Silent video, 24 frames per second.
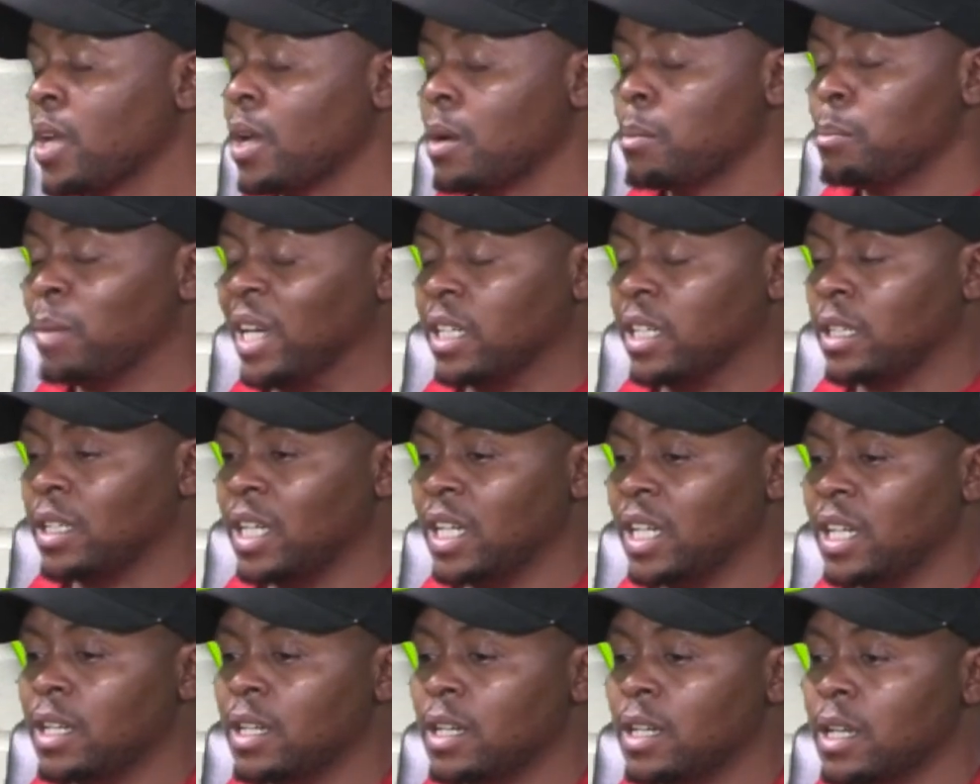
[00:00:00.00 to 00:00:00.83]
But
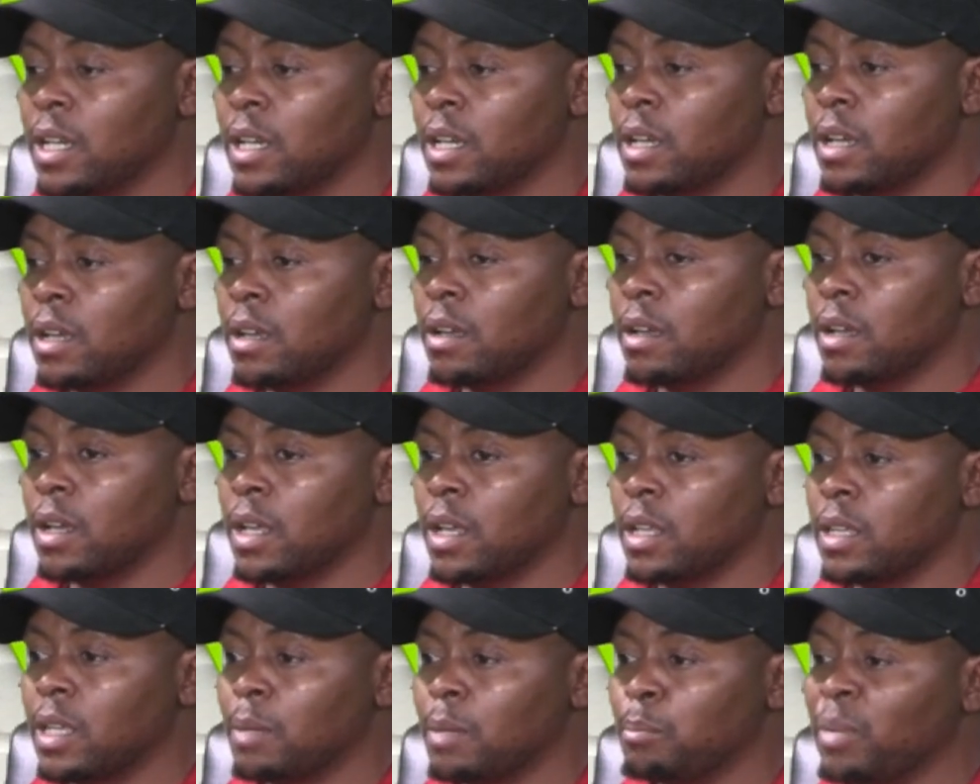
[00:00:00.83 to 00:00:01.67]
then
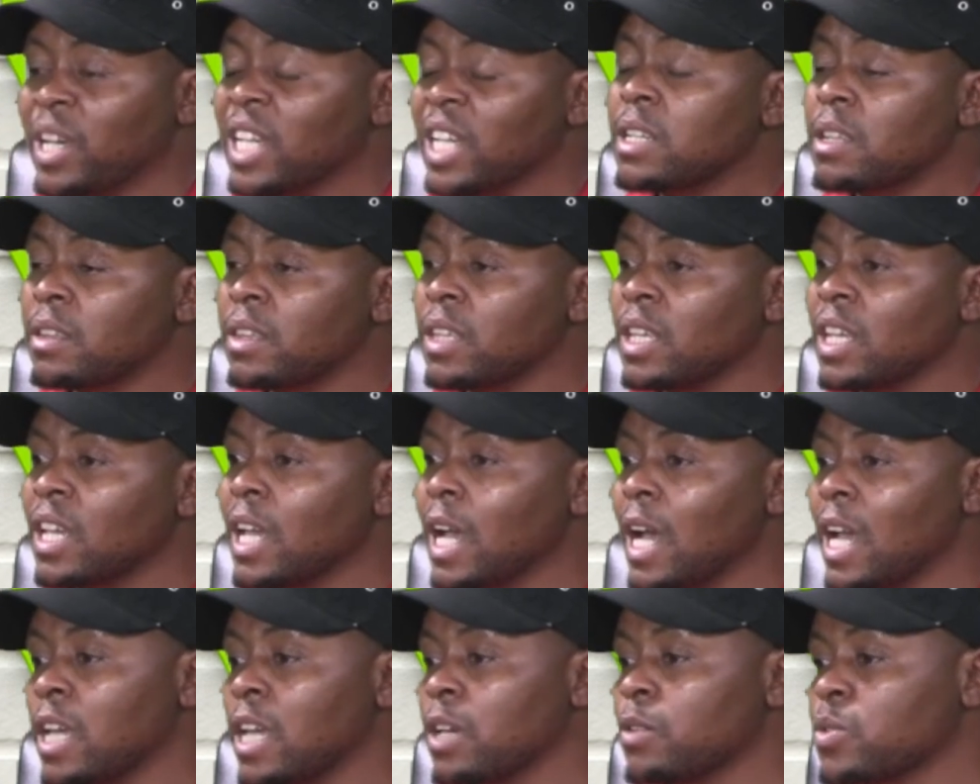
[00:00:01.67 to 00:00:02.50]
the bad thing
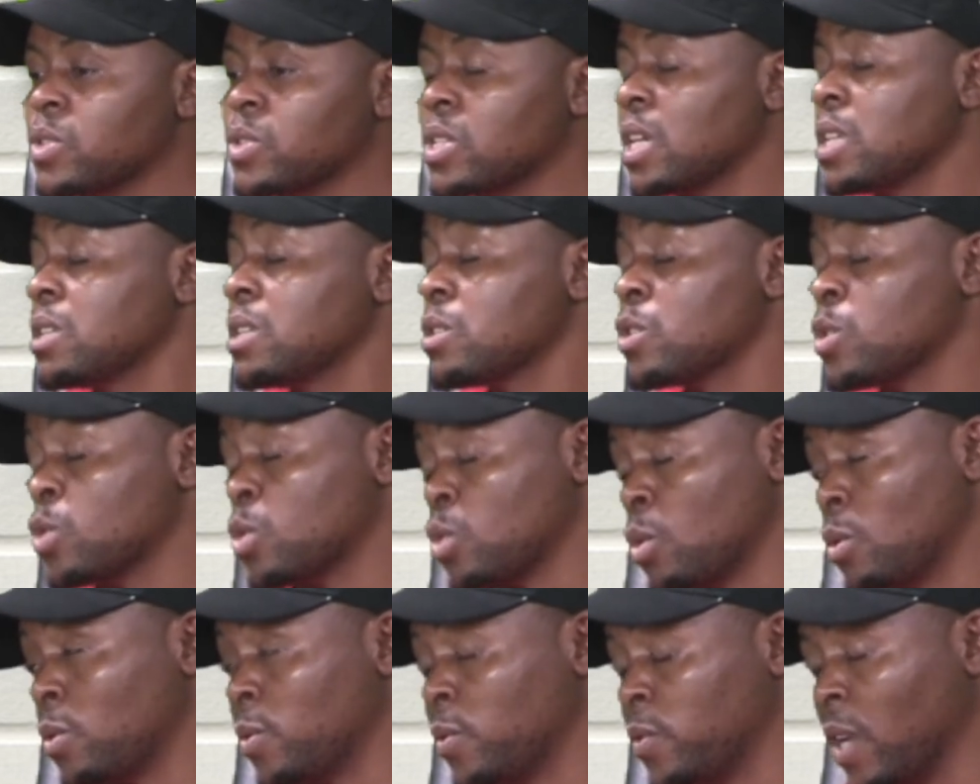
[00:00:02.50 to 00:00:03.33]
I have sensed
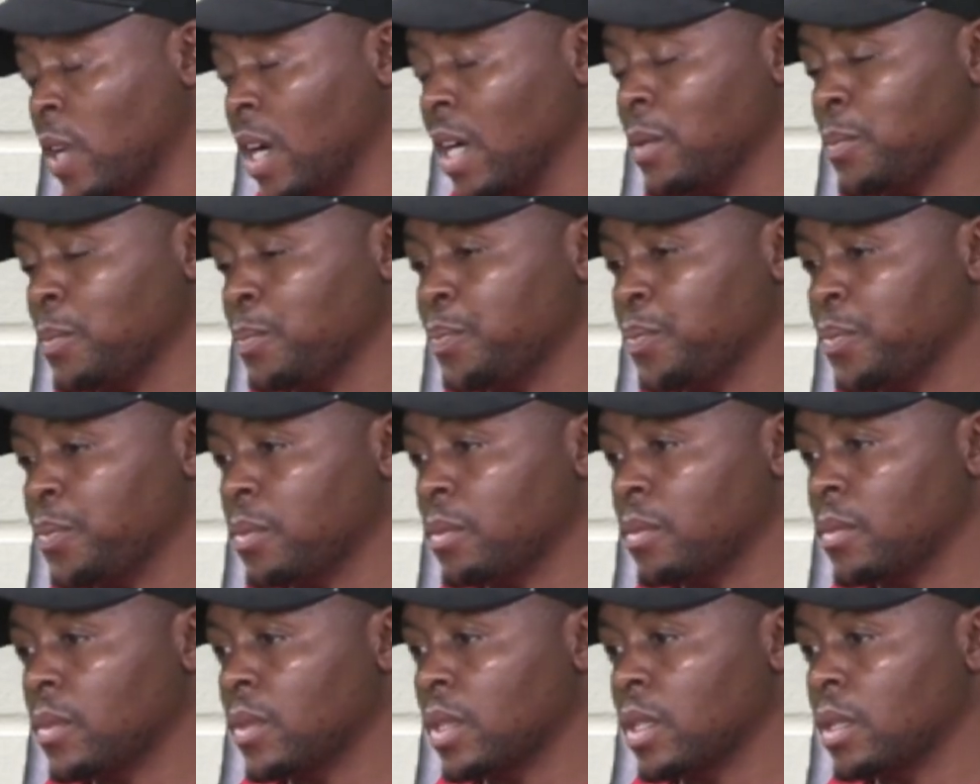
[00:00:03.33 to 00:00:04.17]
so far,
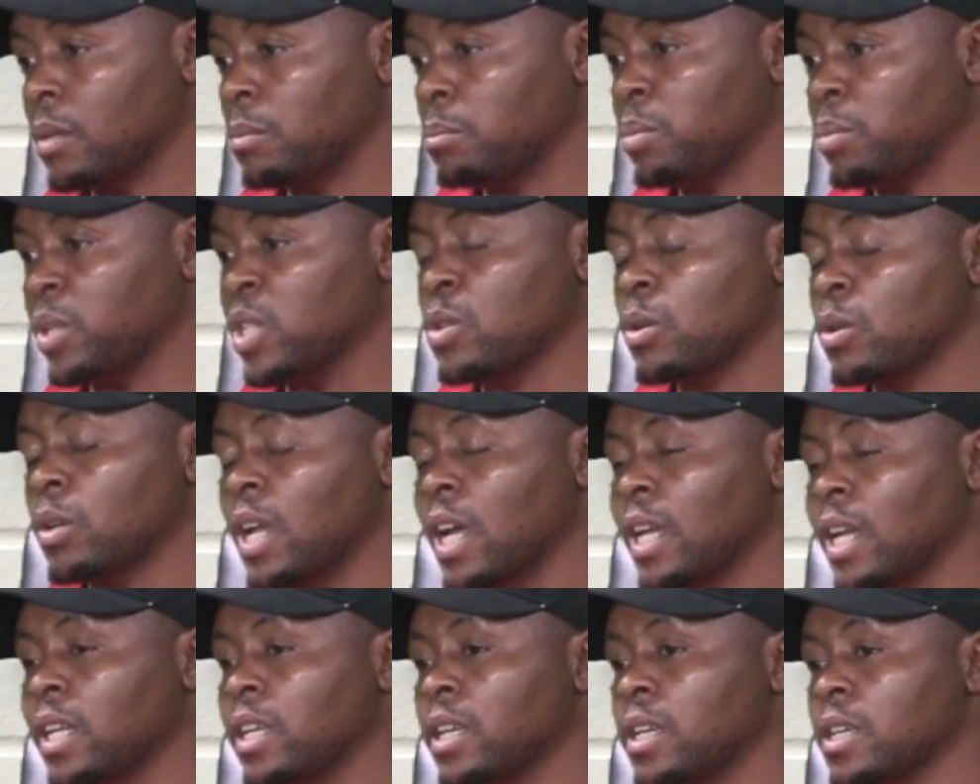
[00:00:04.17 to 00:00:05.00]

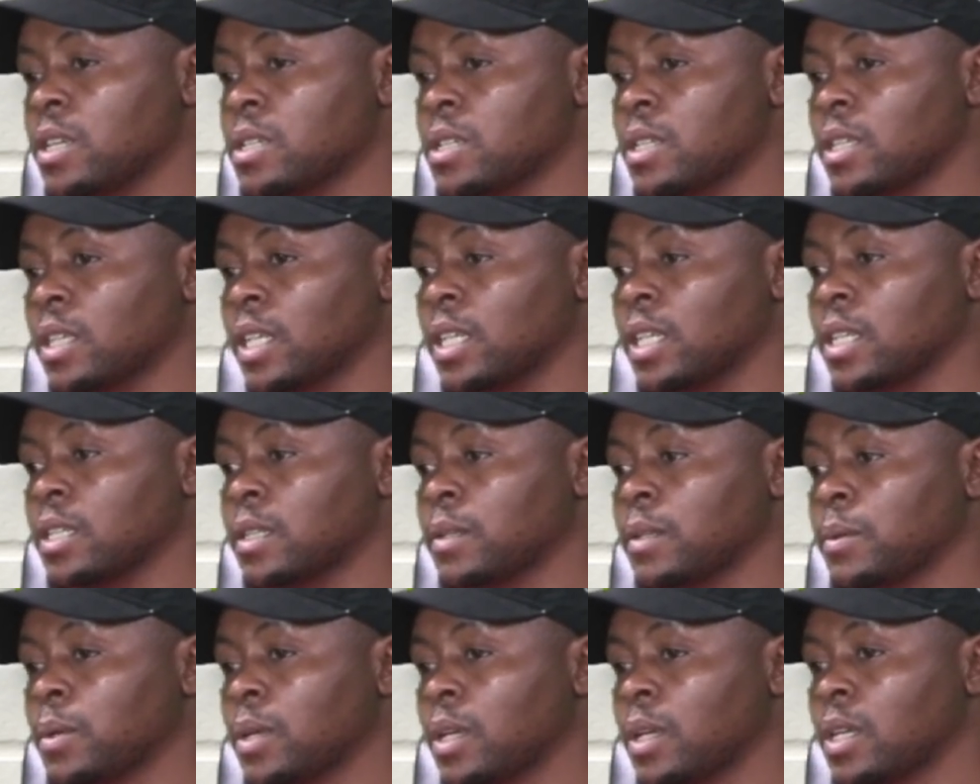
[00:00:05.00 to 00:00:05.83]
personally, is that
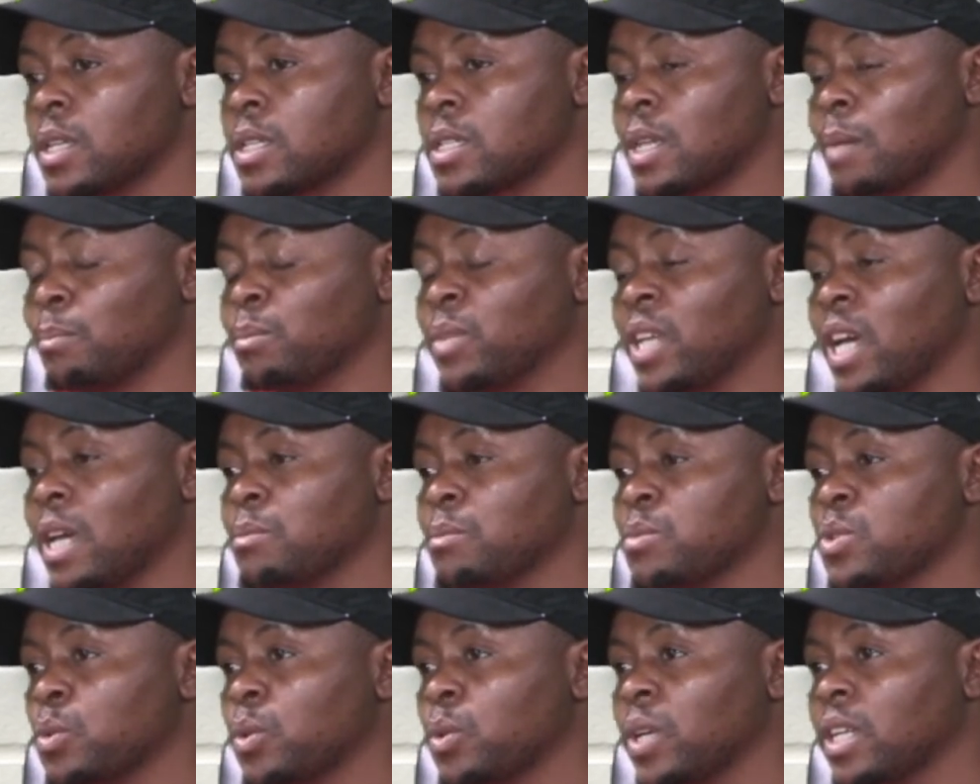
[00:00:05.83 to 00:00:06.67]

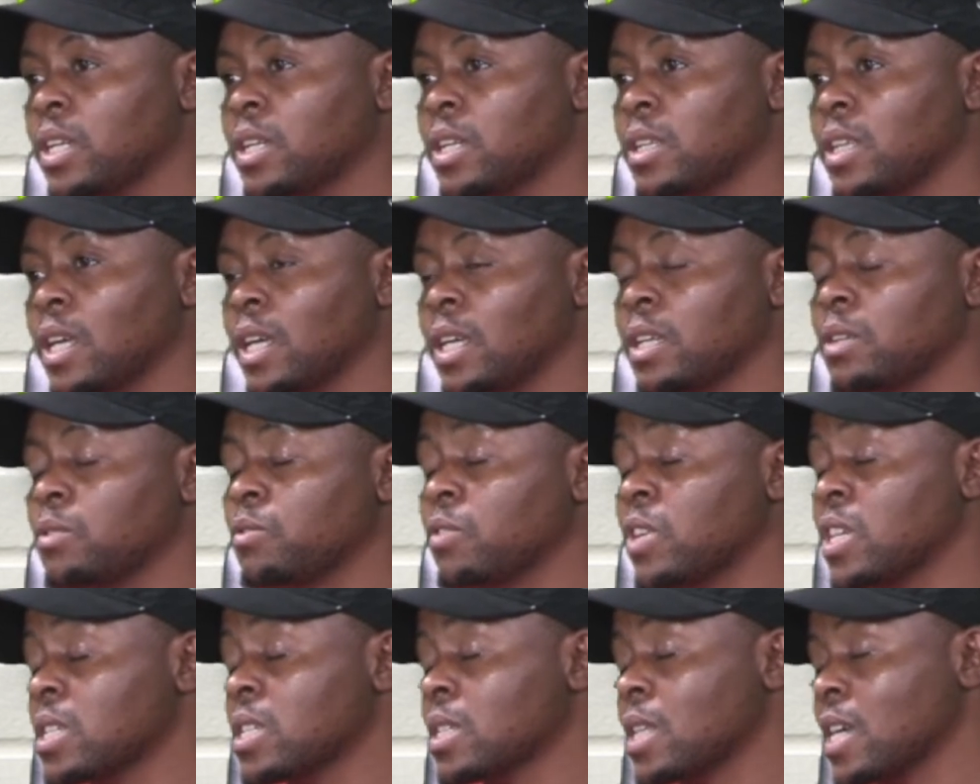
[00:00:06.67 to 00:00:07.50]
sometimes when the
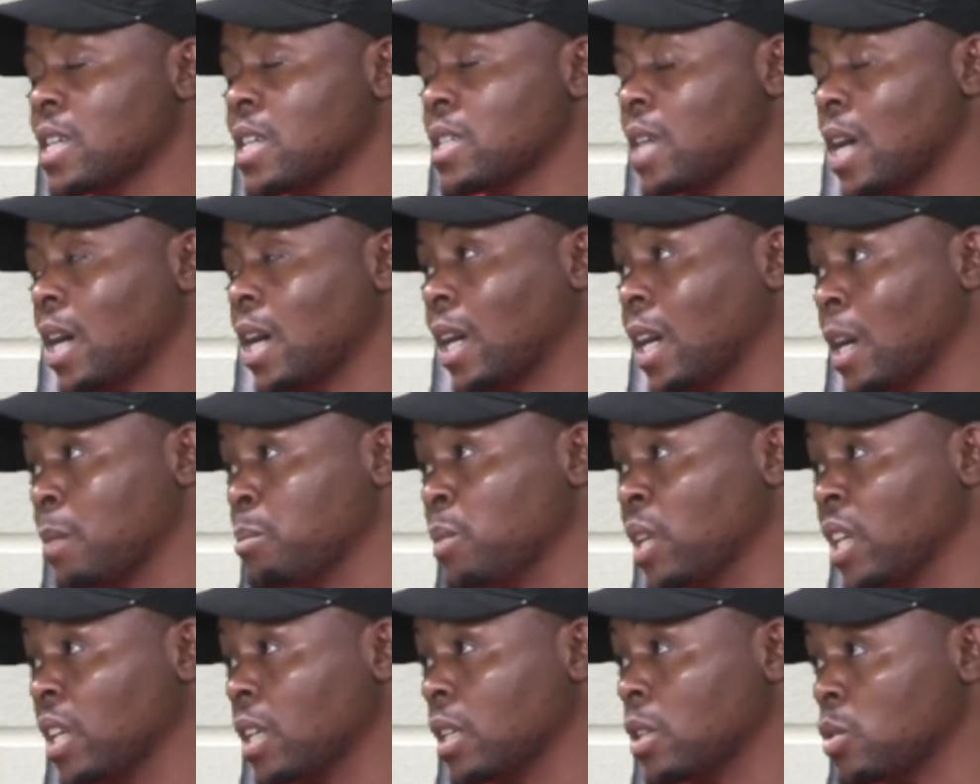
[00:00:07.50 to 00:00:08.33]
investors are
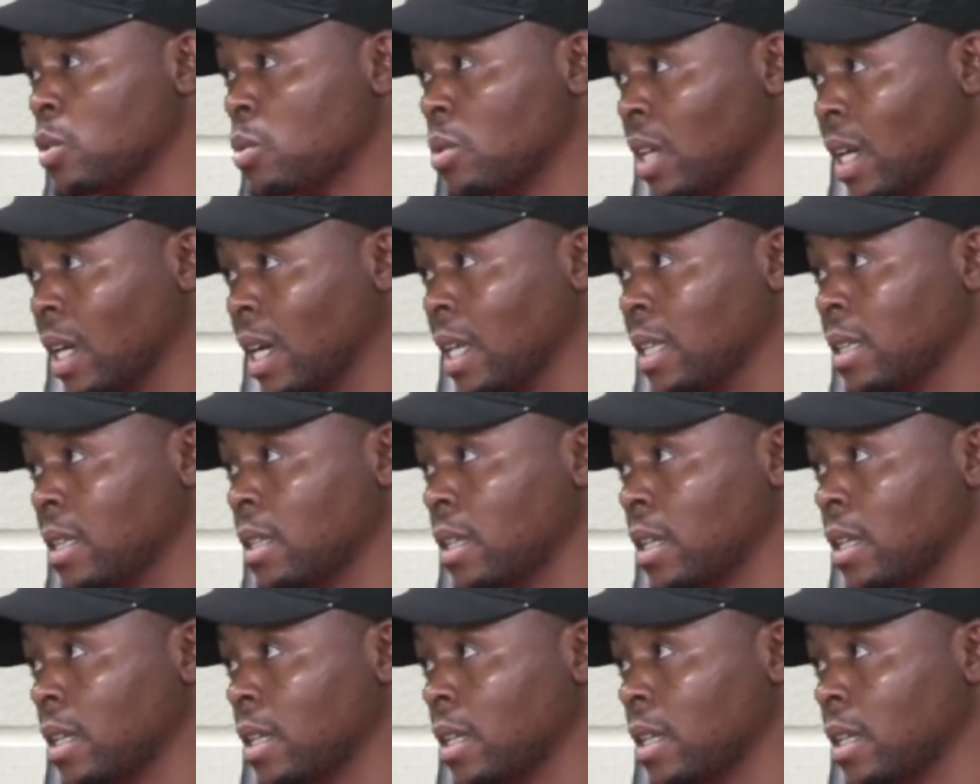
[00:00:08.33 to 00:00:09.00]
coming into the country,